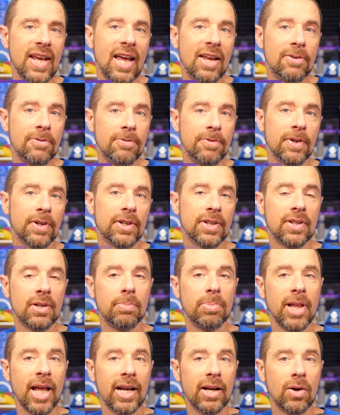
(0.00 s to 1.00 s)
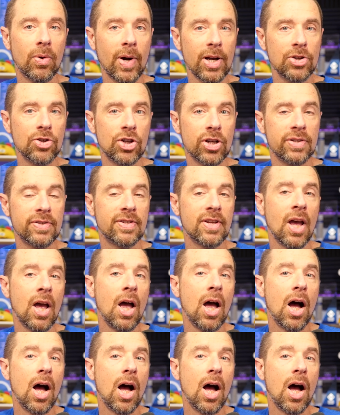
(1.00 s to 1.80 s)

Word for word: and fill in the blank questions,